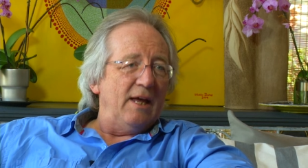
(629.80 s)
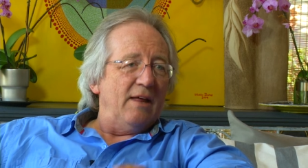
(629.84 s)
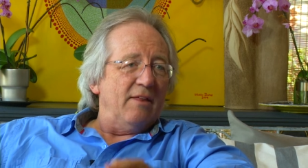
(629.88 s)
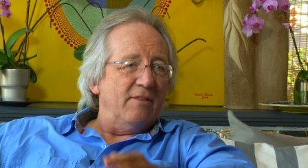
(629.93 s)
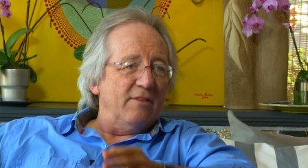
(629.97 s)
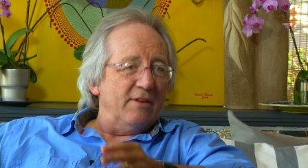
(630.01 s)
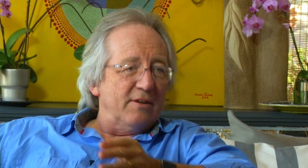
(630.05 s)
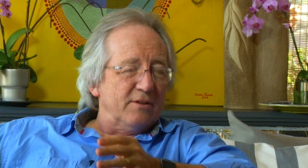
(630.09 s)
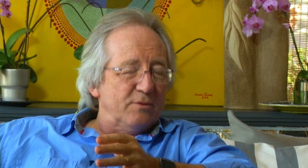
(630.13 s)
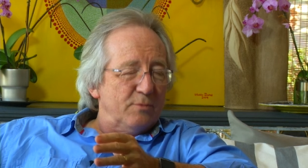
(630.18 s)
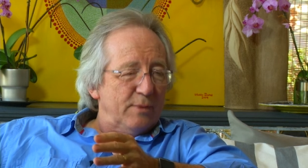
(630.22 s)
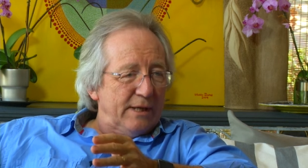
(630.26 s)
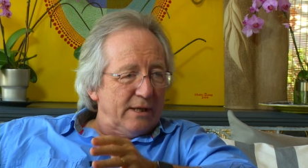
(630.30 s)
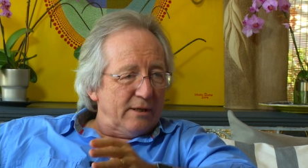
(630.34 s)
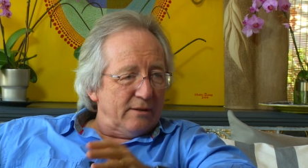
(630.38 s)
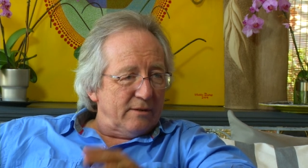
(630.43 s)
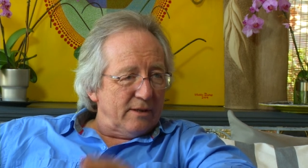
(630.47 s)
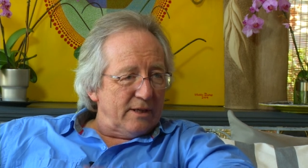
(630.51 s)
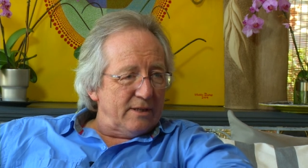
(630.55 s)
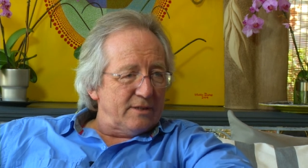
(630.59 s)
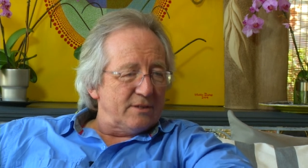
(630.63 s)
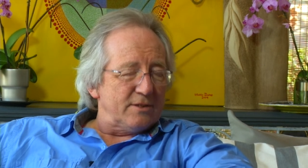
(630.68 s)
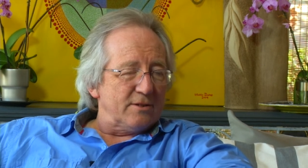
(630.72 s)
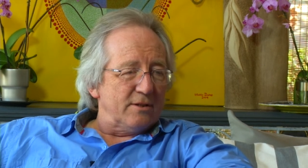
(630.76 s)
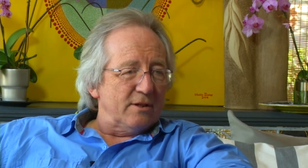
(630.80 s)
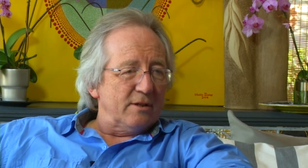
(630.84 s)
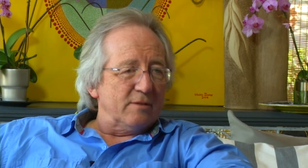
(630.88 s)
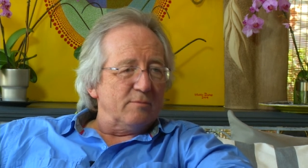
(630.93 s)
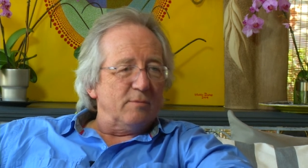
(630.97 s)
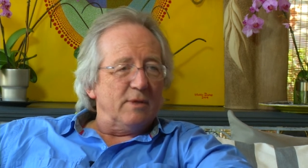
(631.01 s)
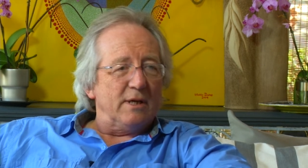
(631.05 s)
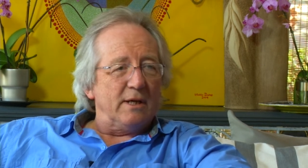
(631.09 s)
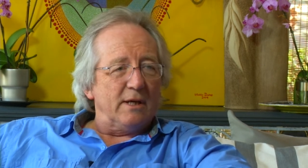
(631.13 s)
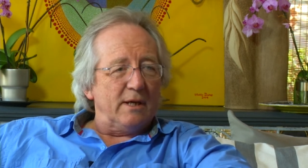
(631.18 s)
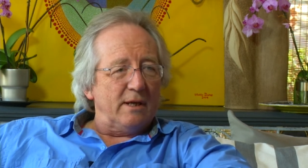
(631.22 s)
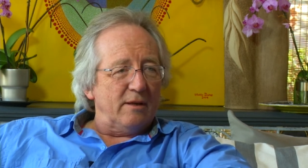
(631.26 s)
that we can then start
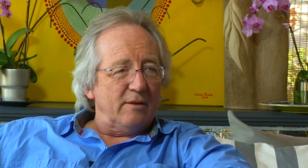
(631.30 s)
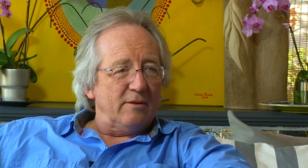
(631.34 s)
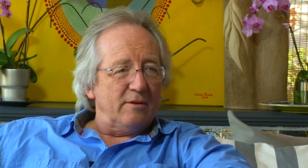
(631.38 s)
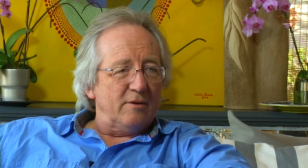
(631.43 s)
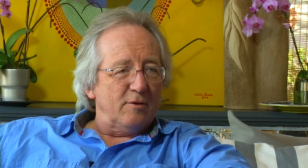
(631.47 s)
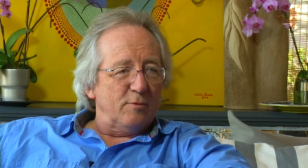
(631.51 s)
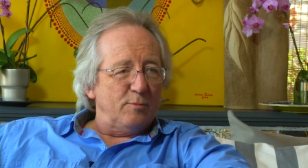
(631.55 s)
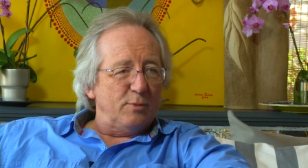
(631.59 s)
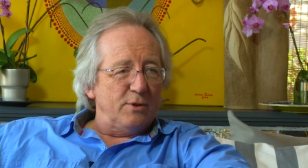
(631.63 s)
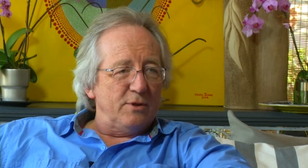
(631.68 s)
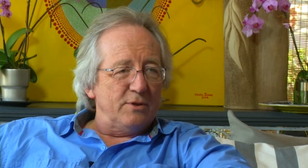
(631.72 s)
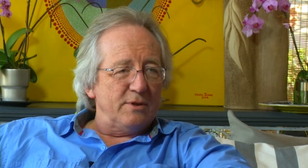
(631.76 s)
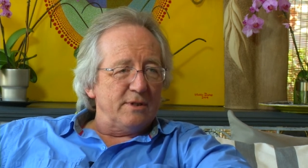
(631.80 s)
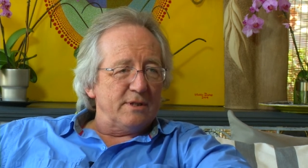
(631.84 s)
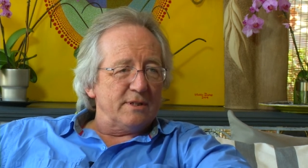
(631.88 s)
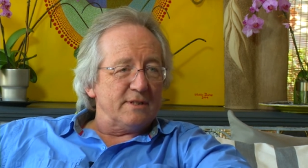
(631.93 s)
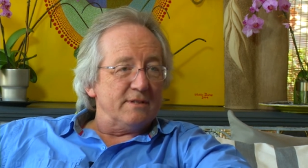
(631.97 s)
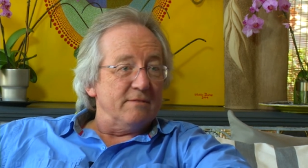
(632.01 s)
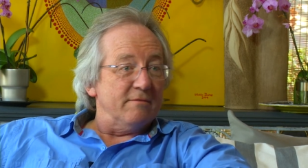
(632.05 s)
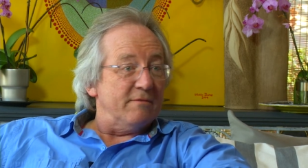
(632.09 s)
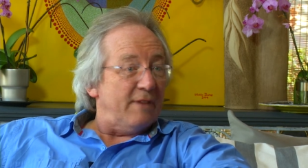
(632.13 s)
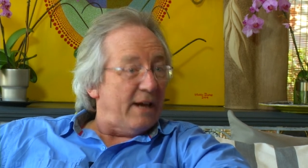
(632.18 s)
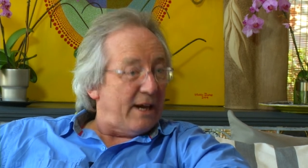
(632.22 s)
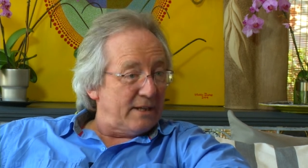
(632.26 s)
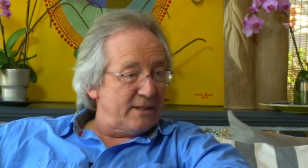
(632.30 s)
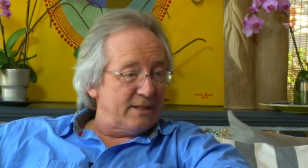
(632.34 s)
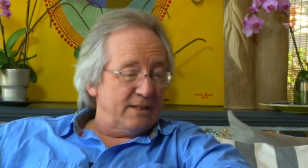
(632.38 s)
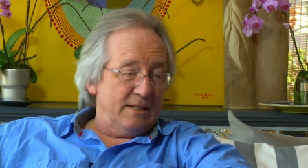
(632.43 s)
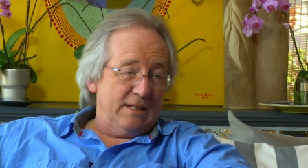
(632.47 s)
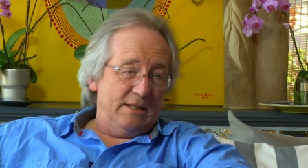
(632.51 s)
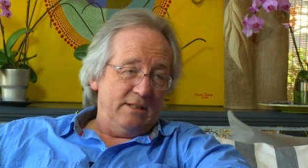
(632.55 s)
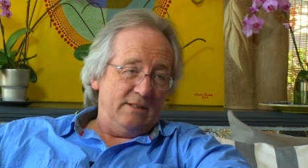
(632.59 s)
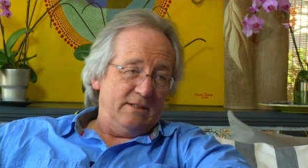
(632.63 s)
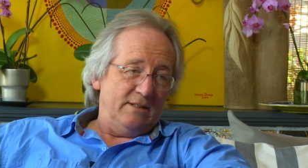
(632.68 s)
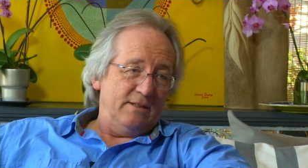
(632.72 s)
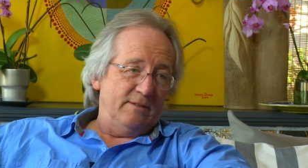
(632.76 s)
making therapeutics and
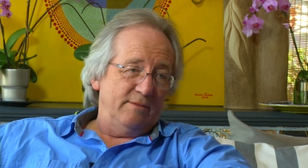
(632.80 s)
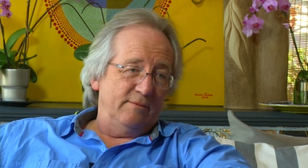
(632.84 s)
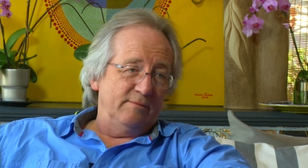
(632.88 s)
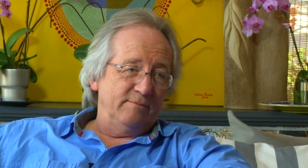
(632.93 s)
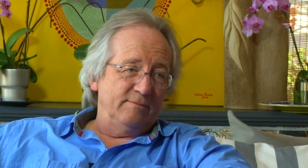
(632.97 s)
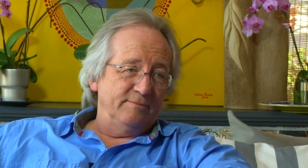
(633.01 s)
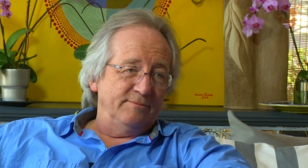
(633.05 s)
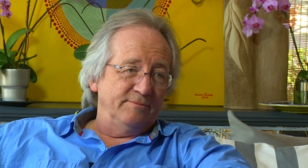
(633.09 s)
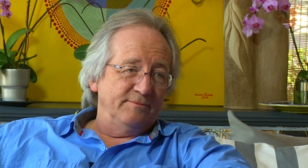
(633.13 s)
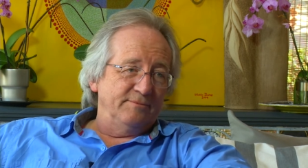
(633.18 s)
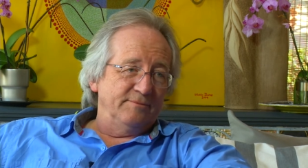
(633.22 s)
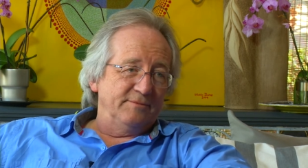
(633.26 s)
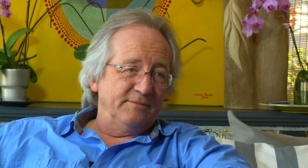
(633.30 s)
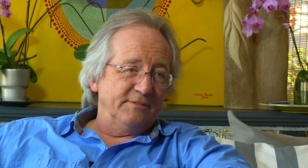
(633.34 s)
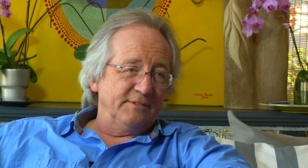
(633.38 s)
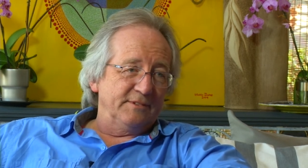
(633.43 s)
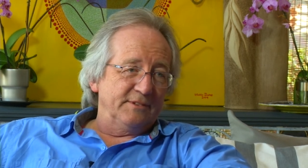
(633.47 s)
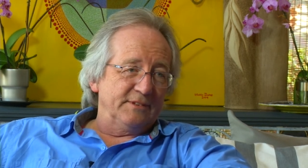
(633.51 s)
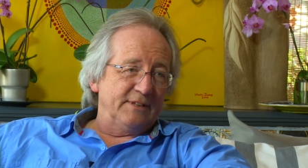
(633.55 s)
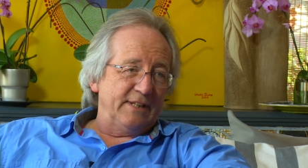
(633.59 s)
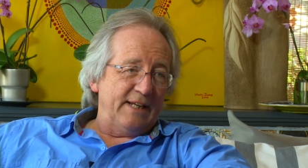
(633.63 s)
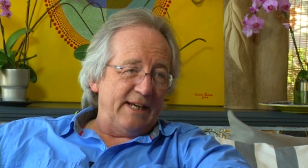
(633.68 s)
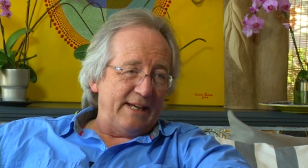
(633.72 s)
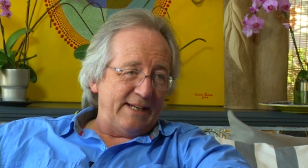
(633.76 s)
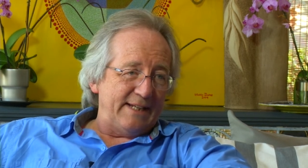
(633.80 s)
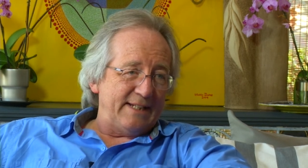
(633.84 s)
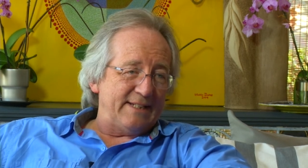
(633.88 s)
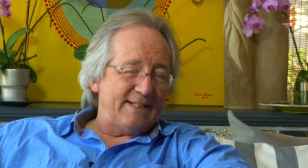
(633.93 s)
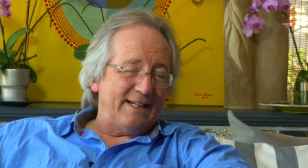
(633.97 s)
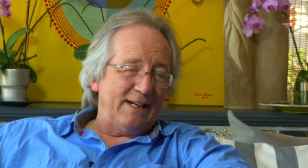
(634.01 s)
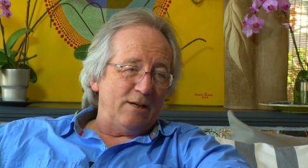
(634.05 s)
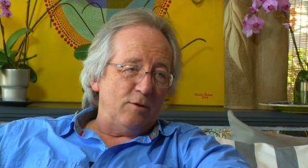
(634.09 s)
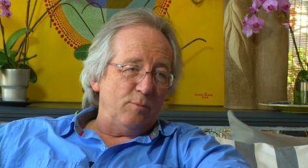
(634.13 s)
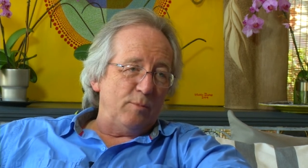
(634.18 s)
vaccines. That is our